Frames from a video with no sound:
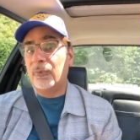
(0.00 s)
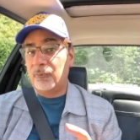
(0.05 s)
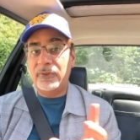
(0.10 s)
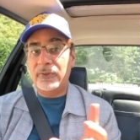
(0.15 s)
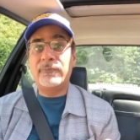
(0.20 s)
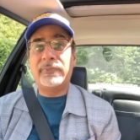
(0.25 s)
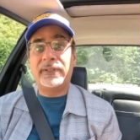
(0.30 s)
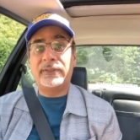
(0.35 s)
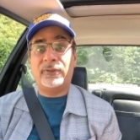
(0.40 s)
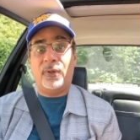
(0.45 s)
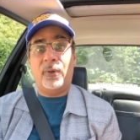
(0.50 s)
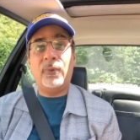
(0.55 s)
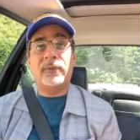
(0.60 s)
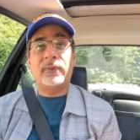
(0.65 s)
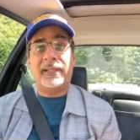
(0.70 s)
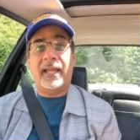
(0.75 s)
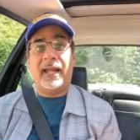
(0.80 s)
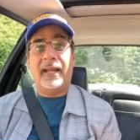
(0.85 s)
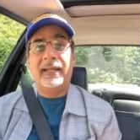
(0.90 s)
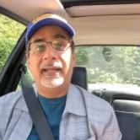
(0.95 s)
We've been been
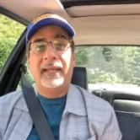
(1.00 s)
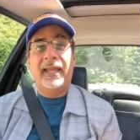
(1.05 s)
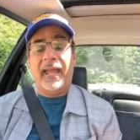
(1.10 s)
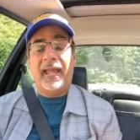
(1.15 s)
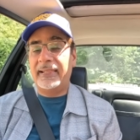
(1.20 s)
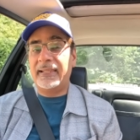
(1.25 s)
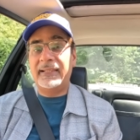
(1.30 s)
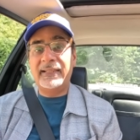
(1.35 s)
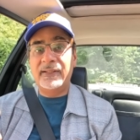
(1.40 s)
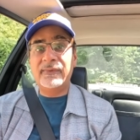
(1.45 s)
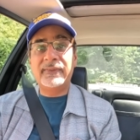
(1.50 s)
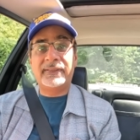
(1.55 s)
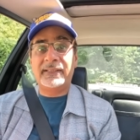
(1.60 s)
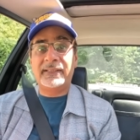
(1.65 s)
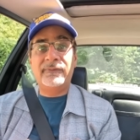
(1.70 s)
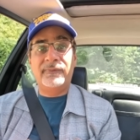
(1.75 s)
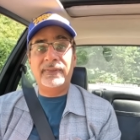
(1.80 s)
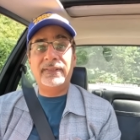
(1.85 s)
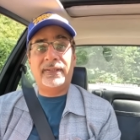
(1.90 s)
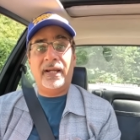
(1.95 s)
told that. And the nearest
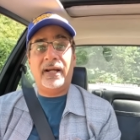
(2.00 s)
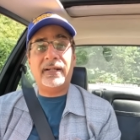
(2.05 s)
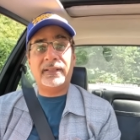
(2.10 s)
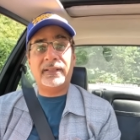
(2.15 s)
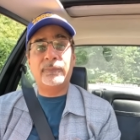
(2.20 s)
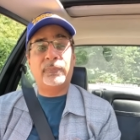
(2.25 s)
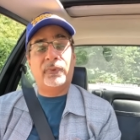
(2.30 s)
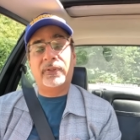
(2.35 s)
EV charging